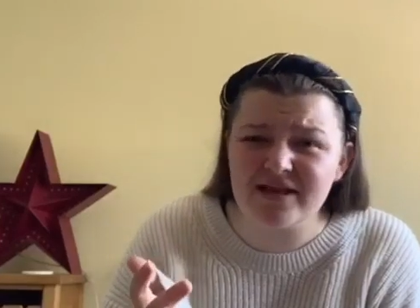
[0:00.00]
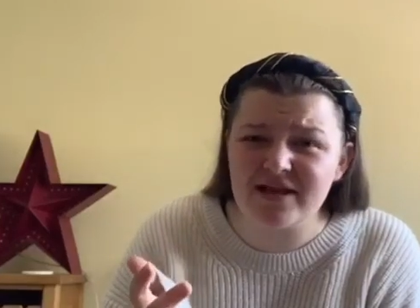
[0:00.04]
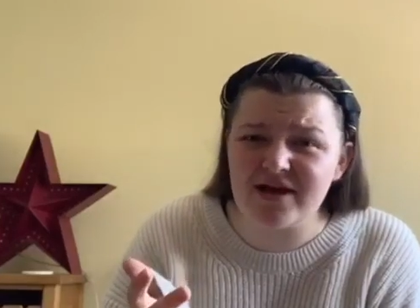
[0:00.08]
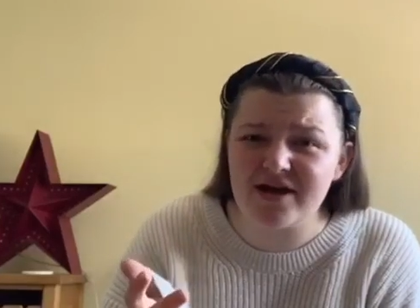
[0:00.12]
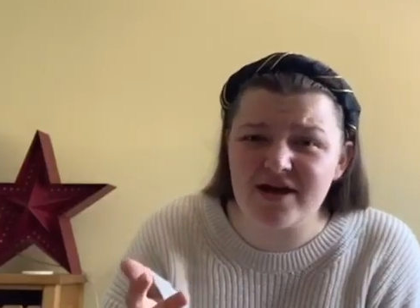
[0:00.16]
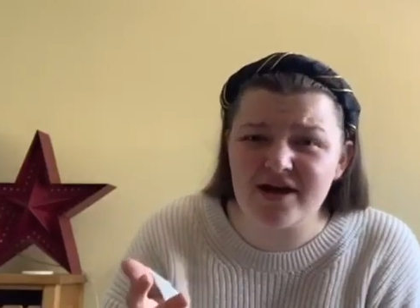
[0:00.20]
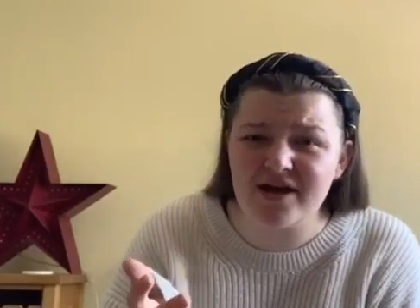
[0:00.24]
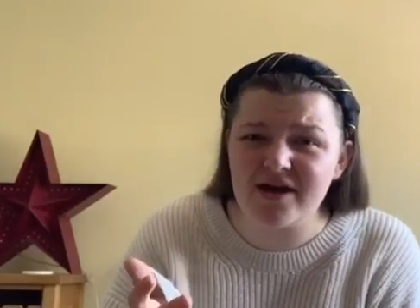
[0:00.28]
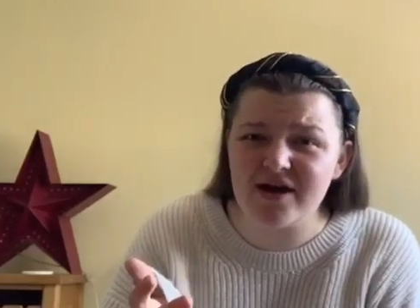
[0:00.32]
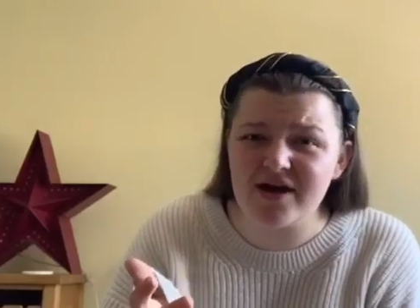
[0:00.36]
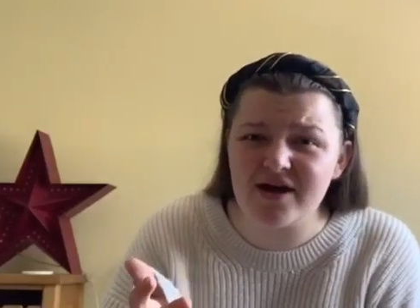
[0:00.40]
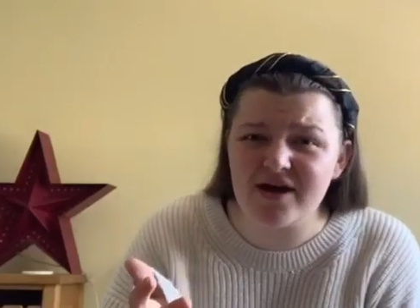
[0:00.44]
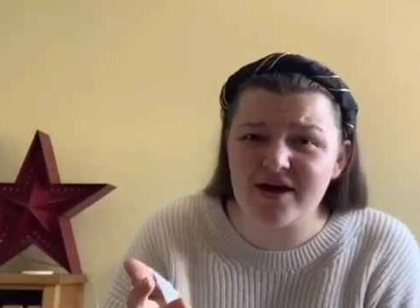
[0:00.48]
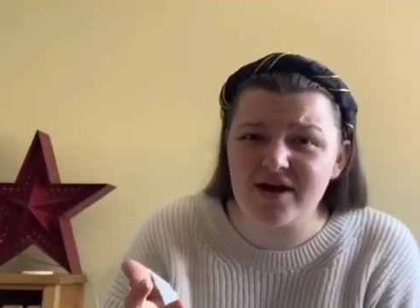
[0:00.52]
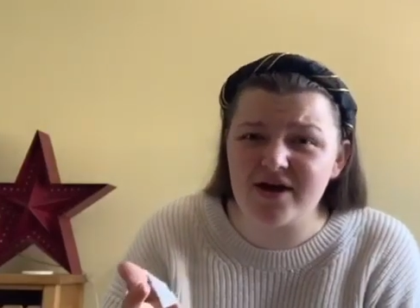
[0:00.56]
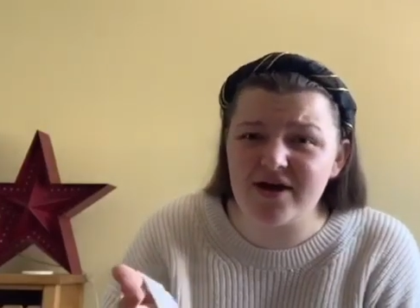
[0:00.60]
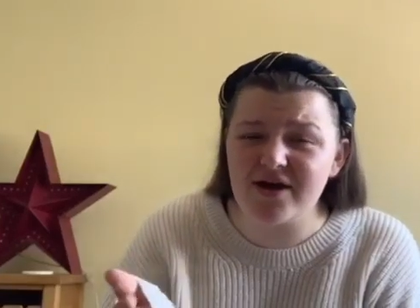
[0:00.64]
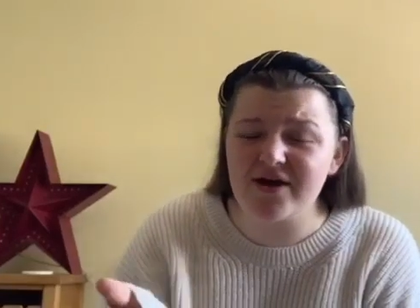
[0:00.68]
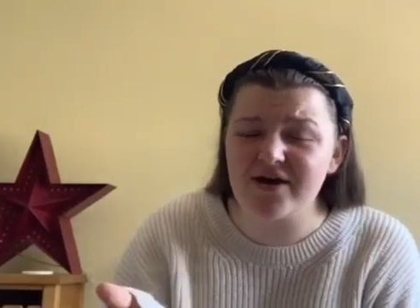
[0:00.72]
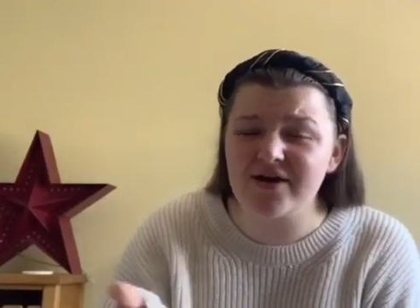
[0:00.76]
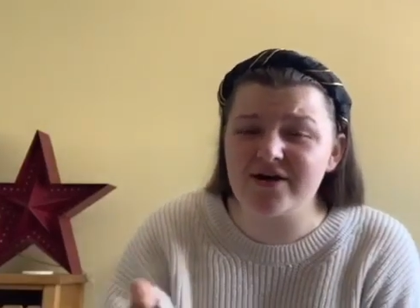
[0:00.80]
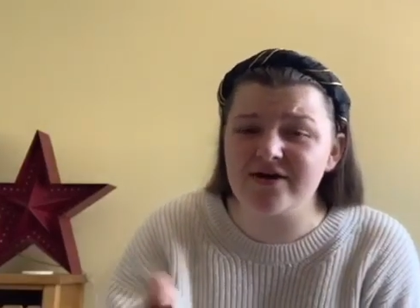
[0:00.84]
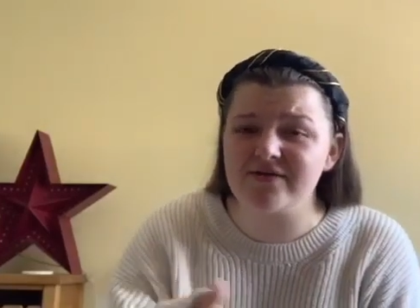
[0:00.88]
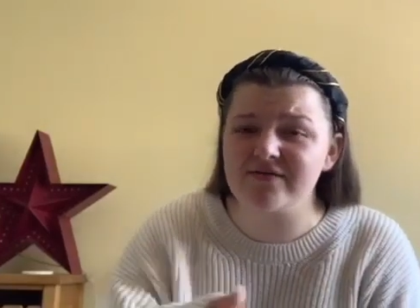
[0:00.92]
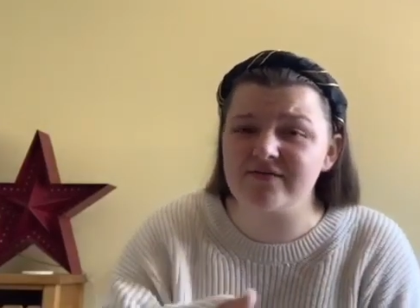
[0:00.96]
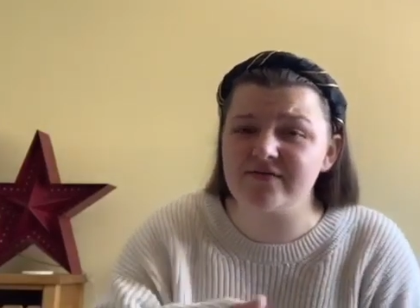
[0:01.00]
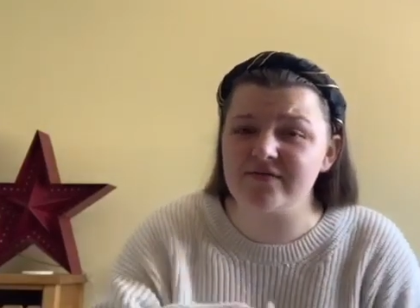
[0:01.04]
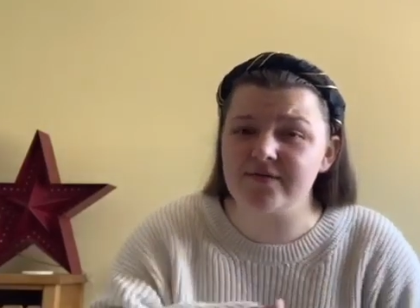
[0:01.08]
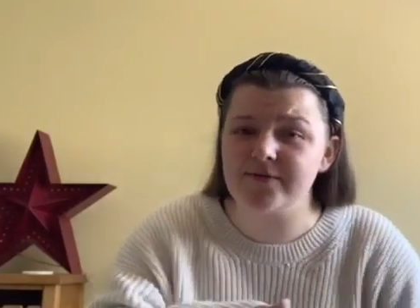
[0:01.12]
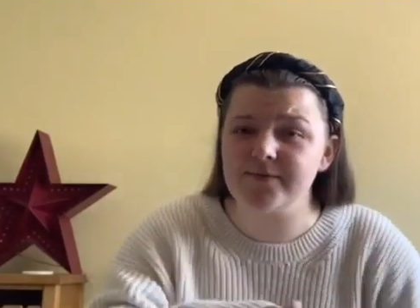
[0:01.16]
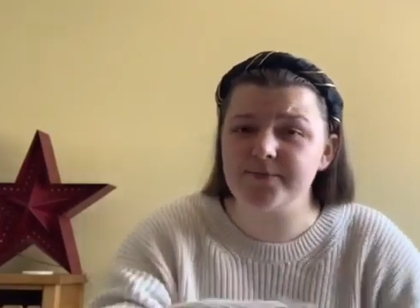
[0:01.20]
love.